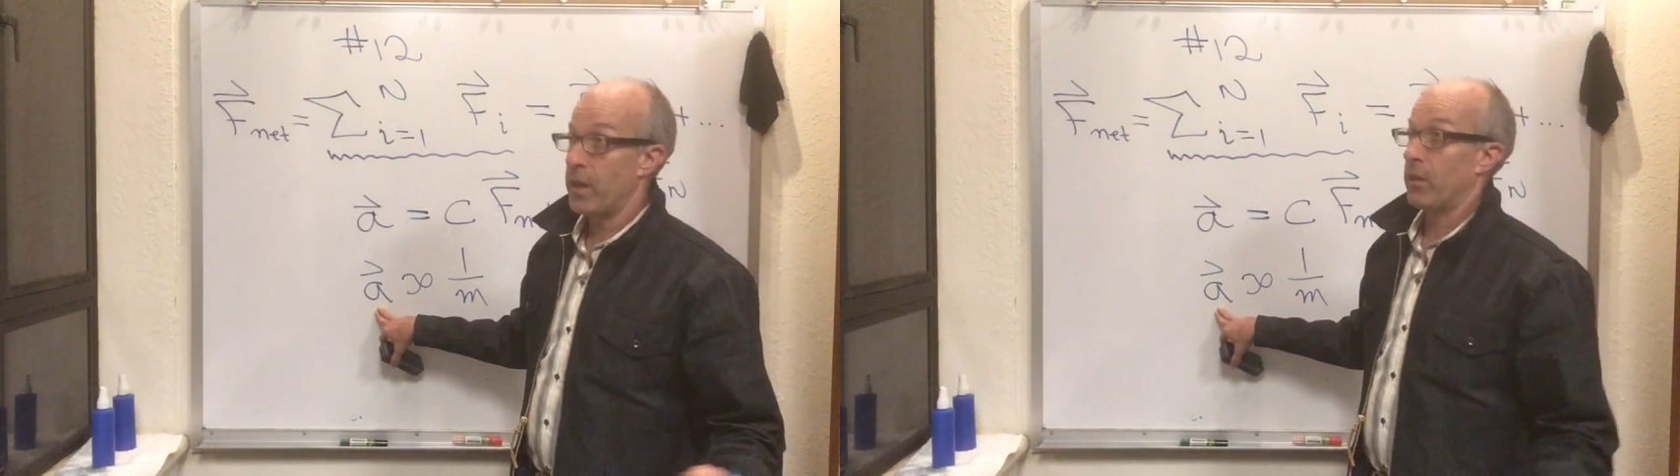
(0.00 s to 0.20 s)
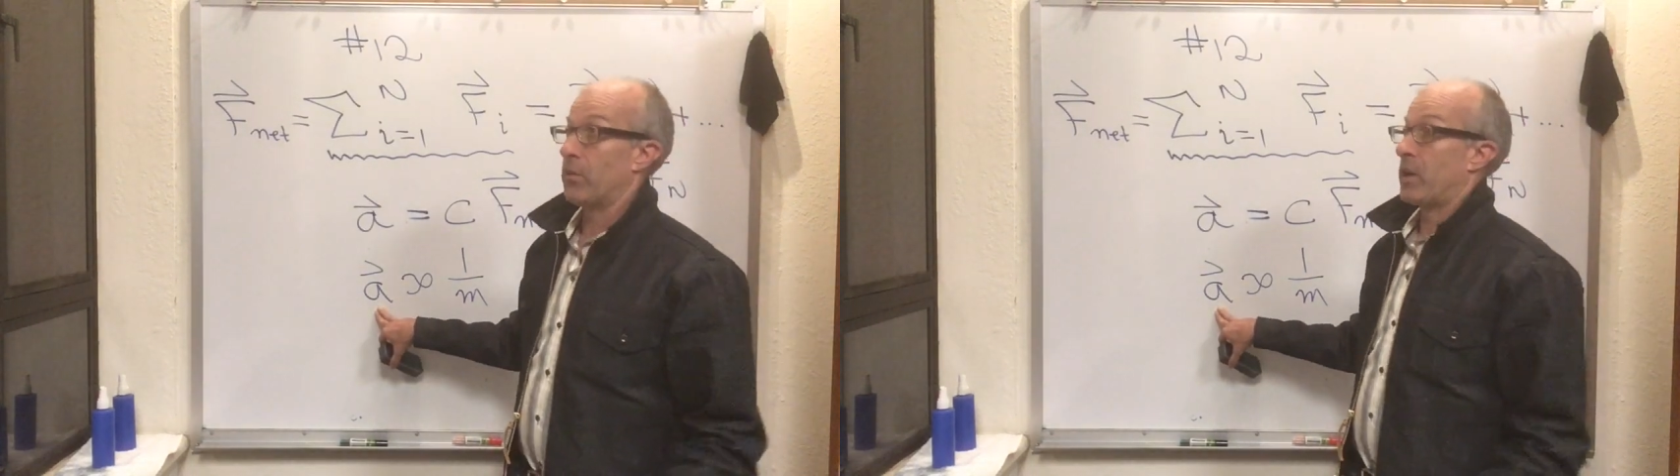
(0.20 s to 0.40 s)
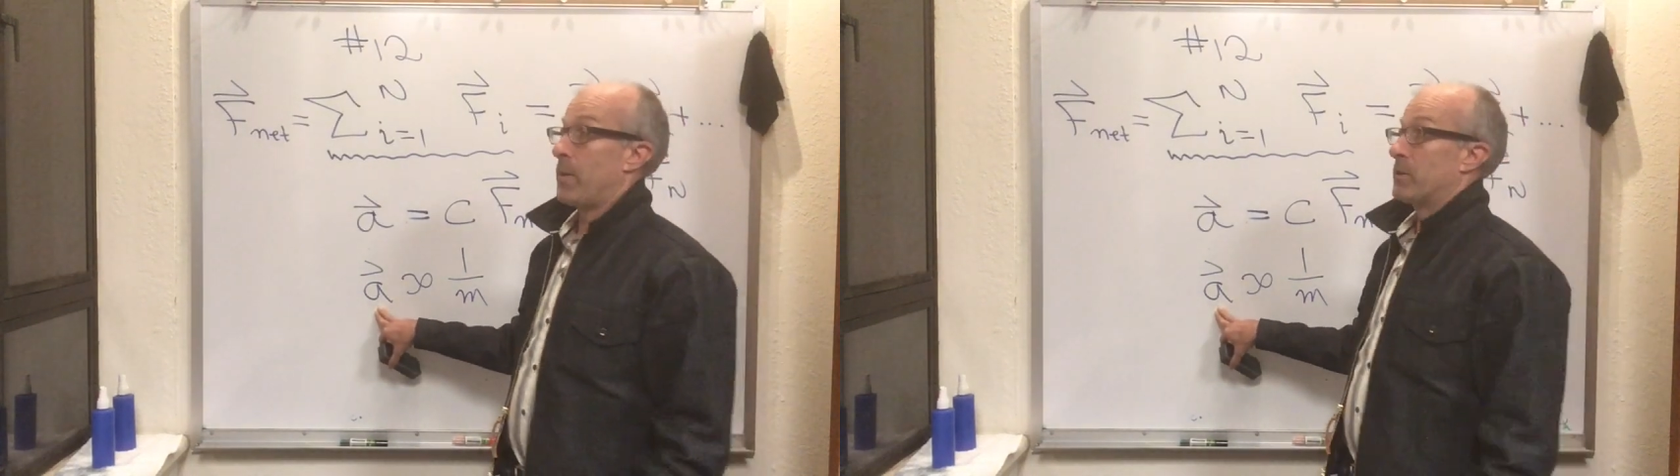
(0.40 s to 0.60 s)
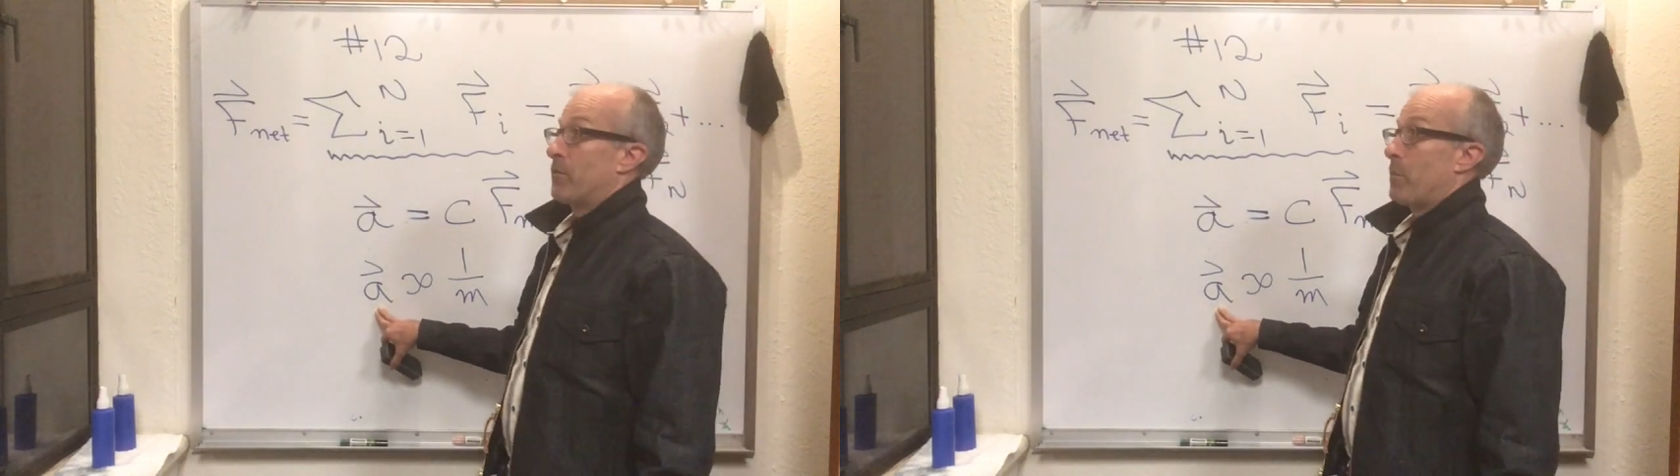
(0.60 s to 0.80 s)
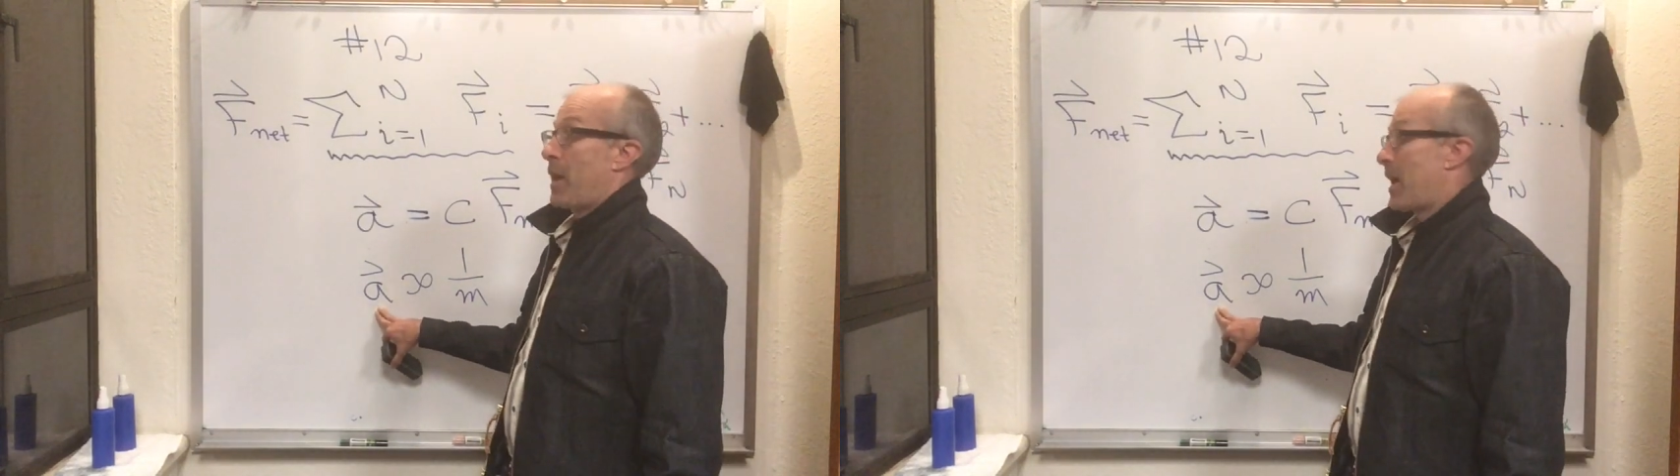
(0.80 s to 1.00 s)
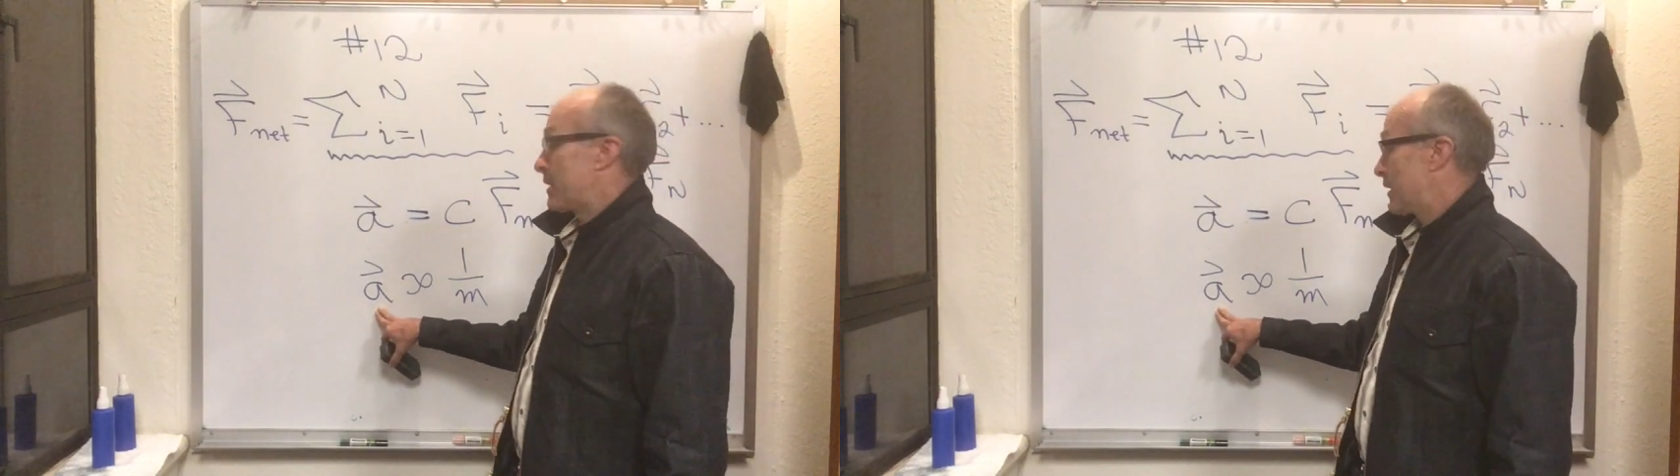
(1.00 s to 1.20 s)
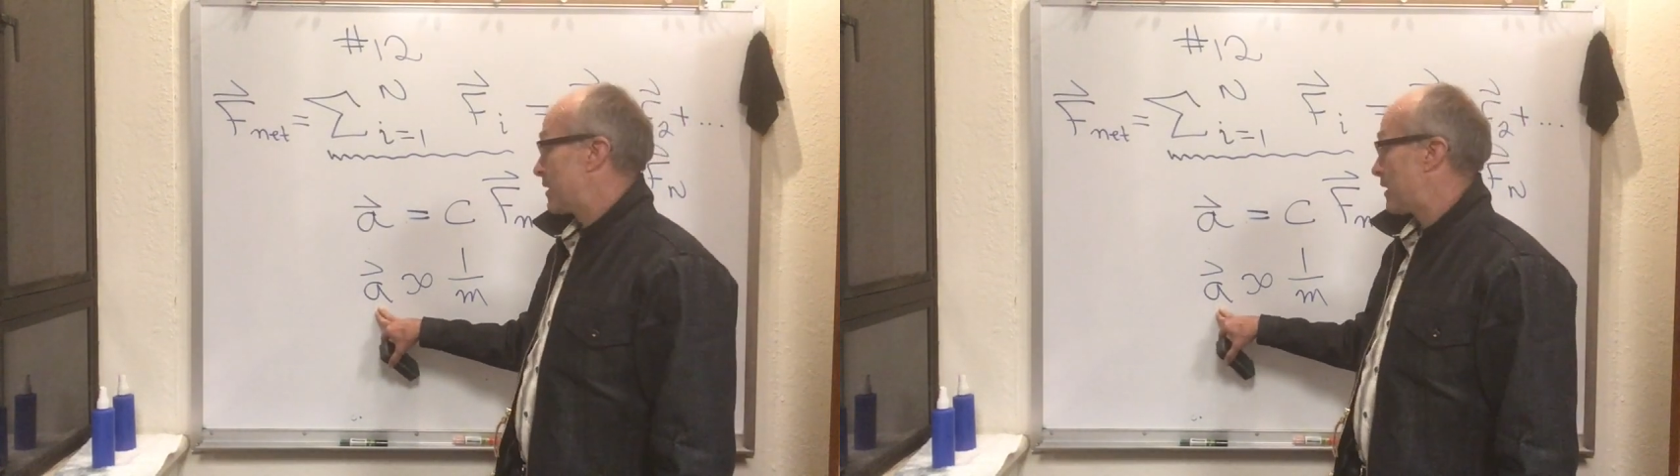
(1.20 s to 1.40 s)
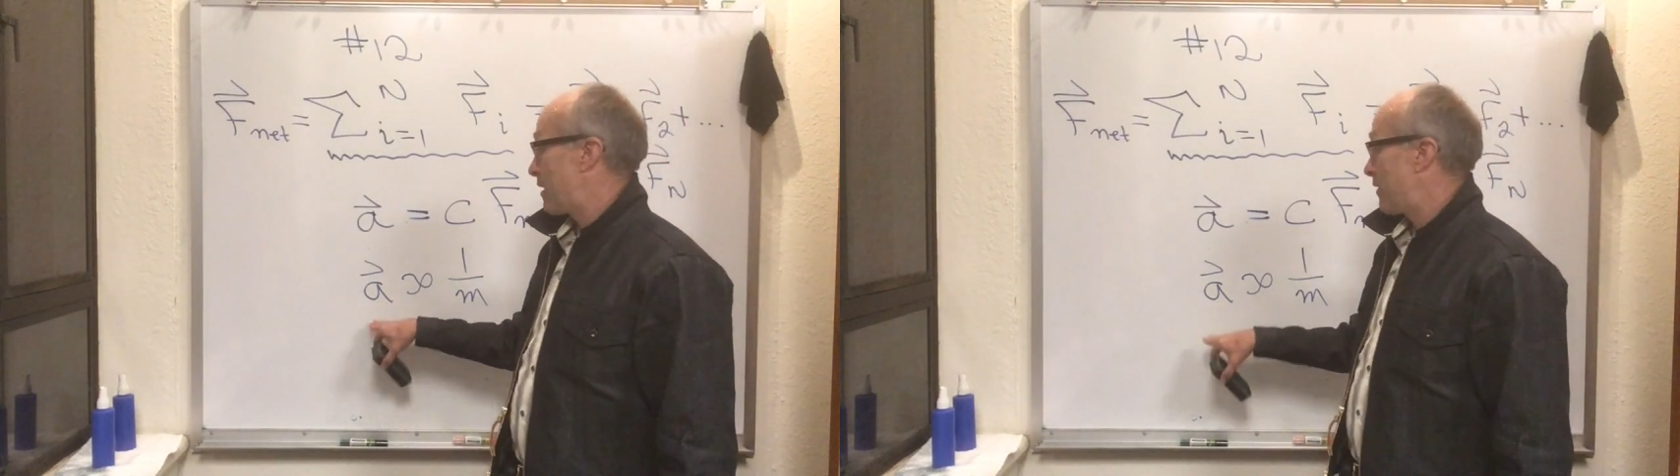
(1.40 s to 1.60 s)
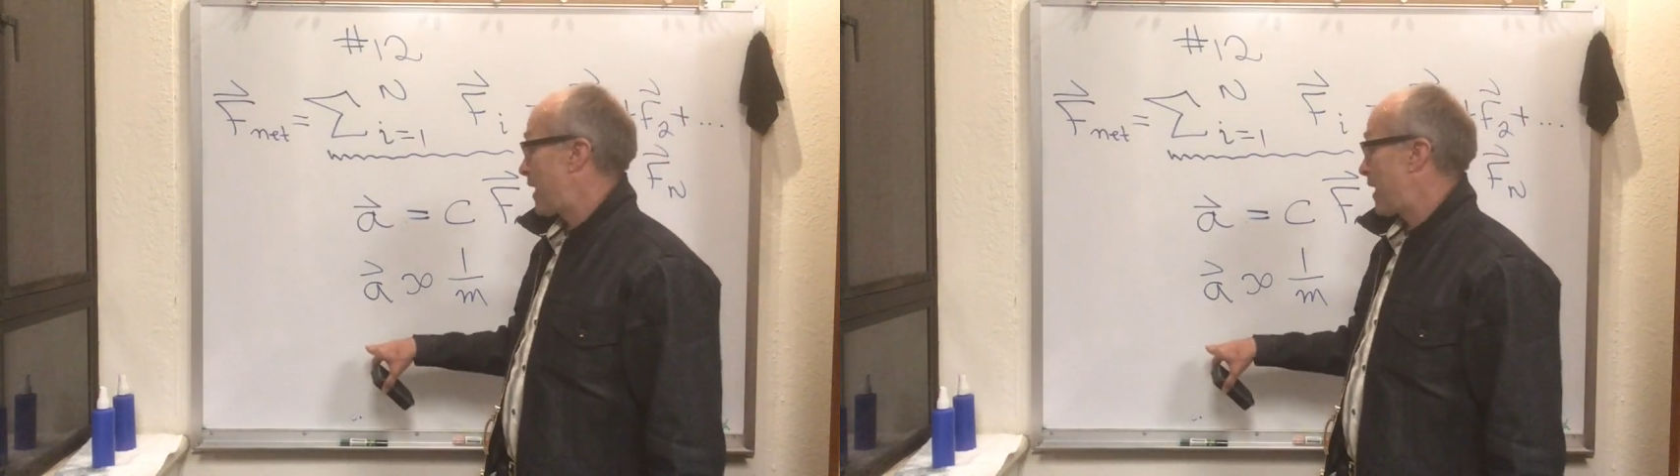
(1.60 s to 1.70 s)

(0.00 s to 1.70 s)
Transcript: kilograms of mass instead of